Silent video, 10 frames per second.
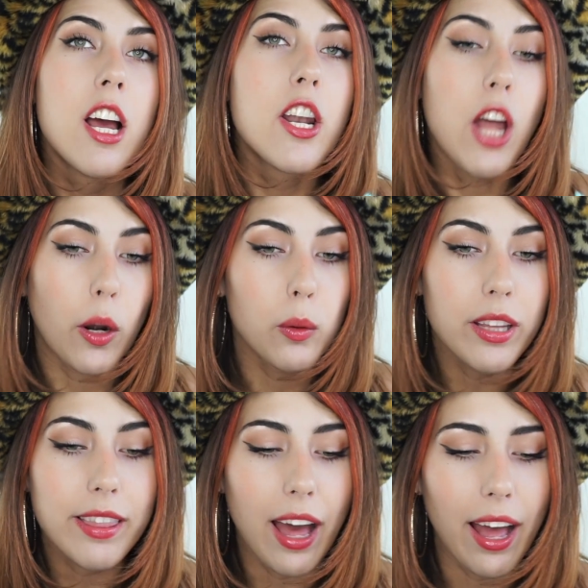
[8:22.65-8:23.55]
Not
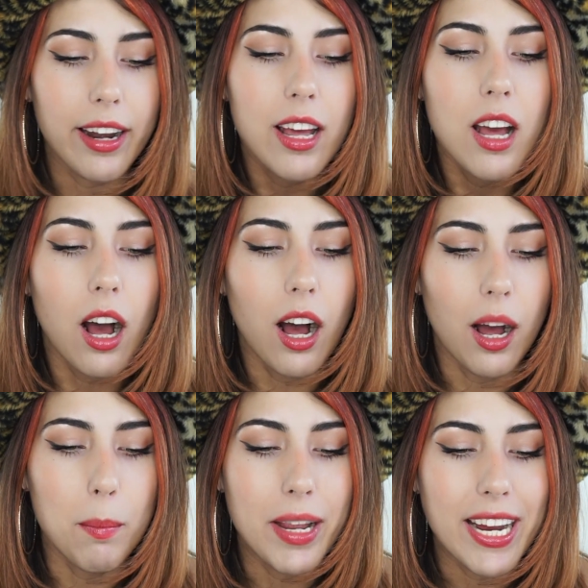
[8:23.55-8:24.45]
only that,
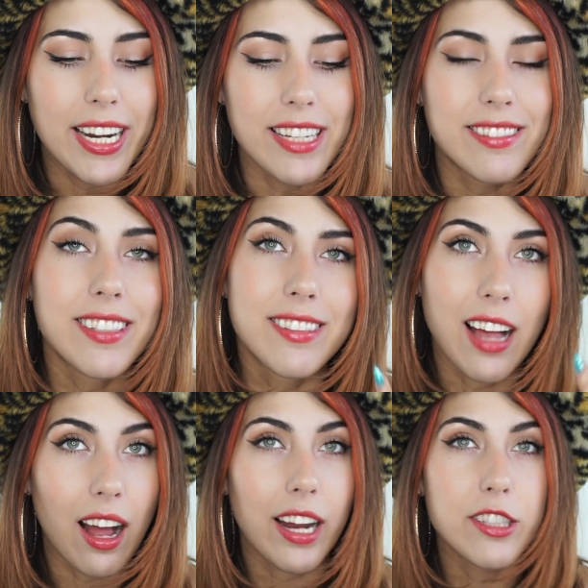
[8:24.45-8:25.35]
um, it is
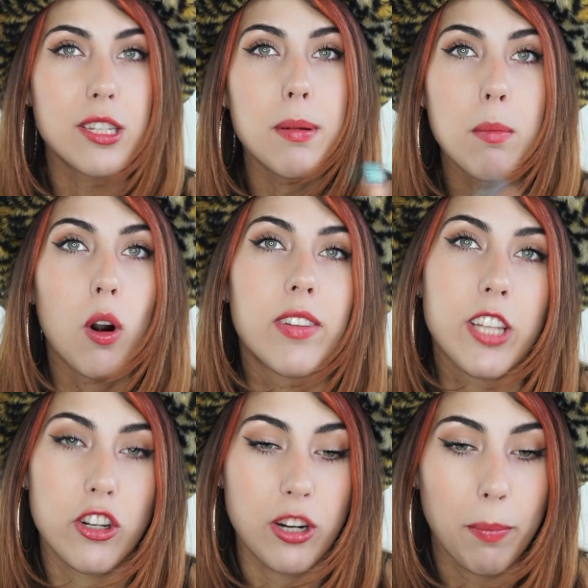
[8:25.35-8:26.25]
designed to be more of a
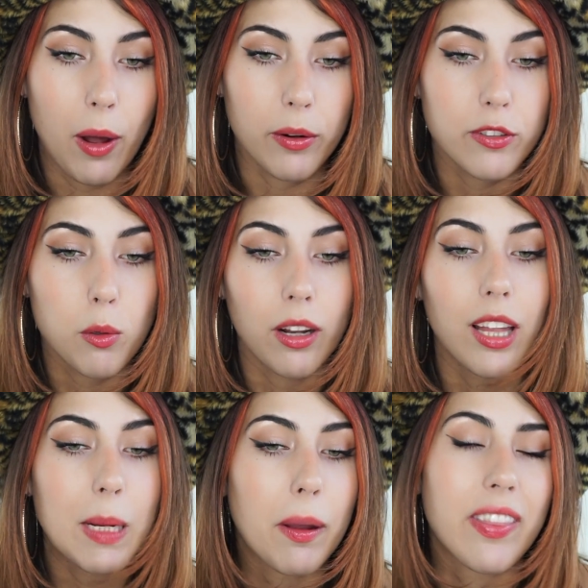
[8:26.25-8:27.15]
touch-up powder. So what I
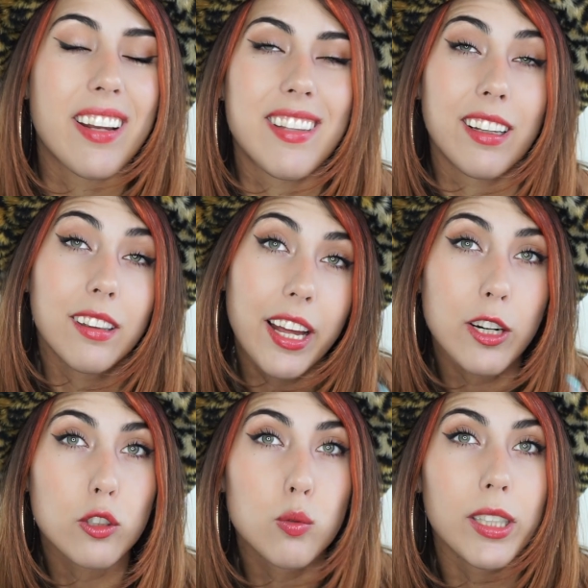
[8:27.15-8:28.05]
like about that is that it
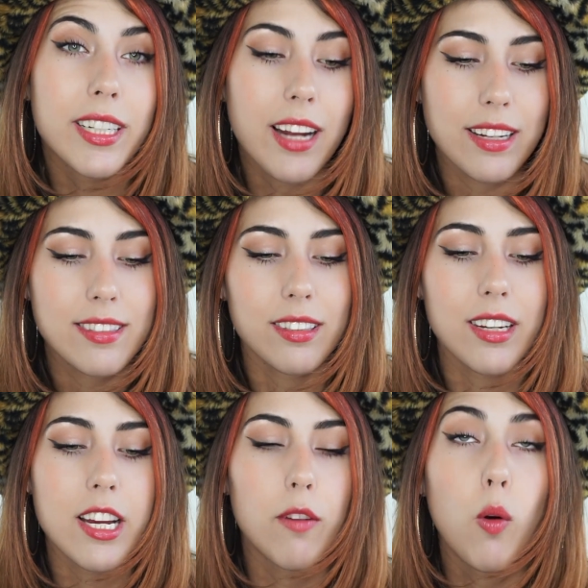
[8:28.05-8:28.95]
layers really
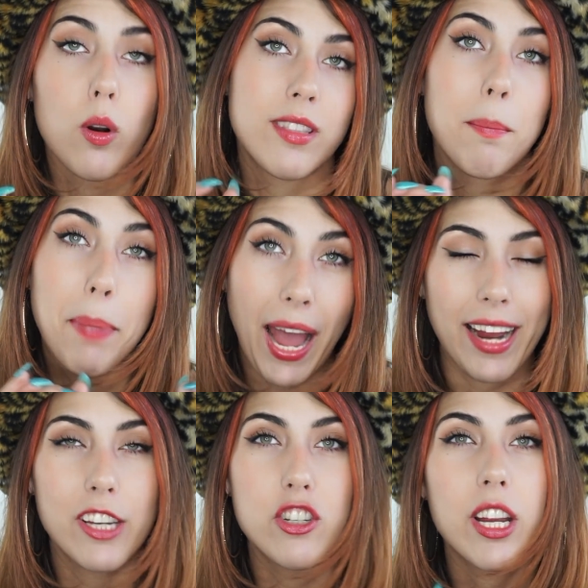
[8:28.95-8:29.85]
nicely. Of course, the
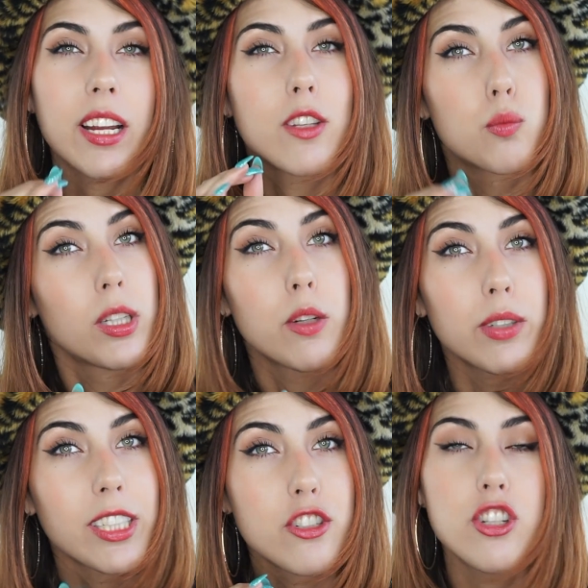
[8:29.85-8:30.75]
packaging is really,
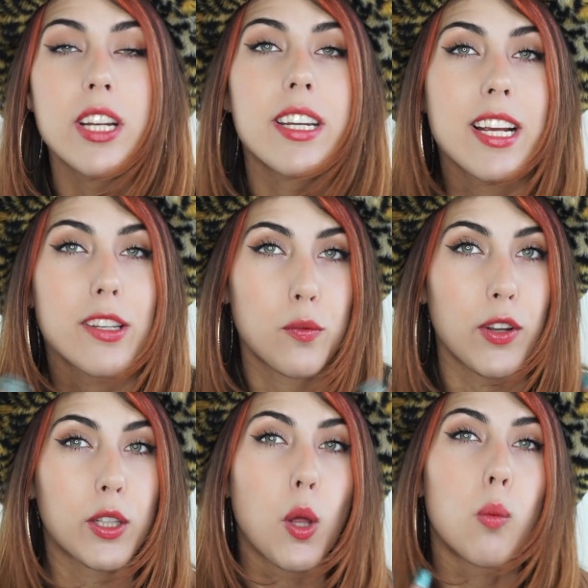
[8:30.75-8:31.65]
really genius.
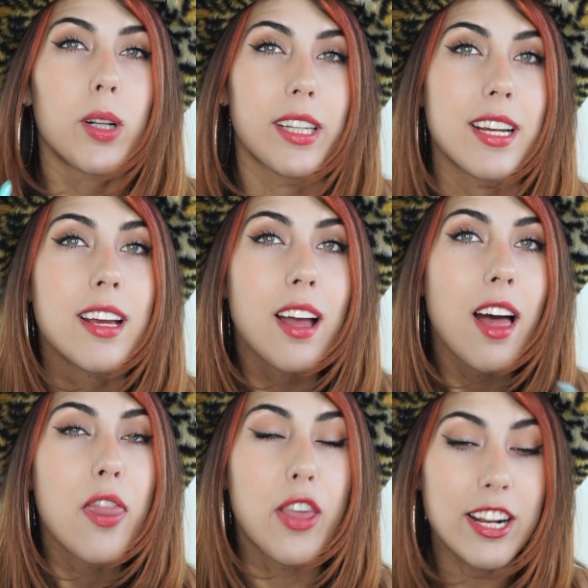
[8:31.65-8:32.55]
Fitglow really
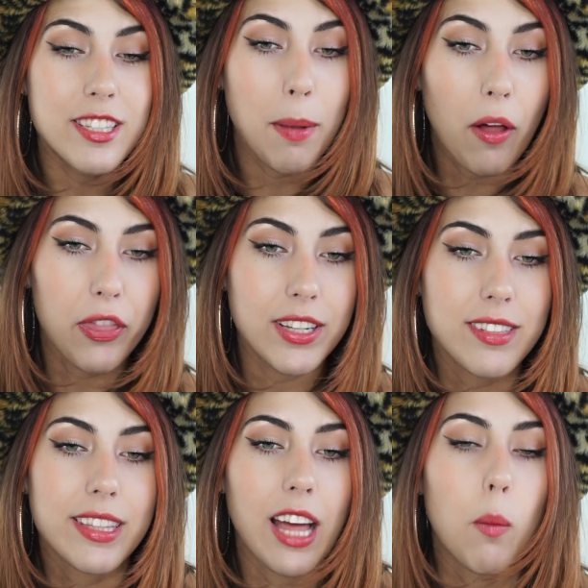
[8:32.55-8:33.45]
thinks about things
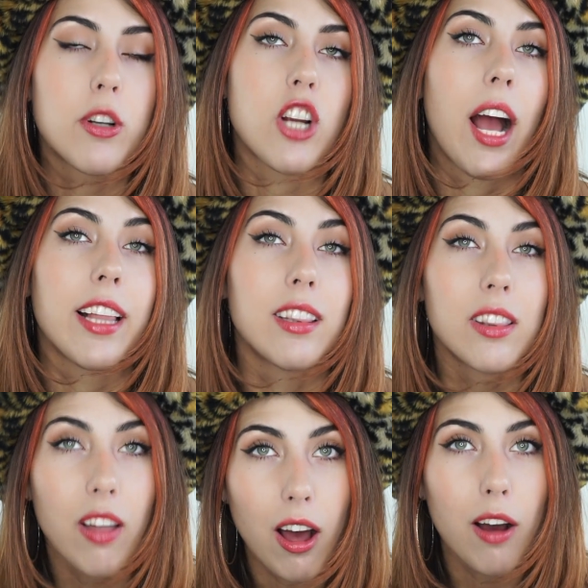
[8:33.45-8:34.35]
like that, which I
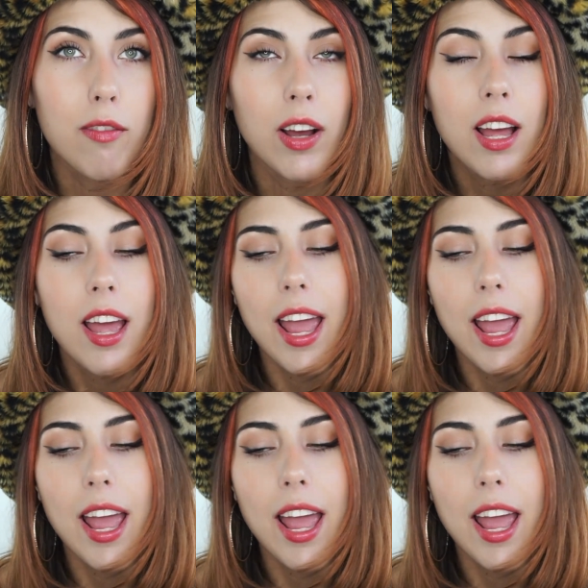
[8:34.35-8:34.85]
love.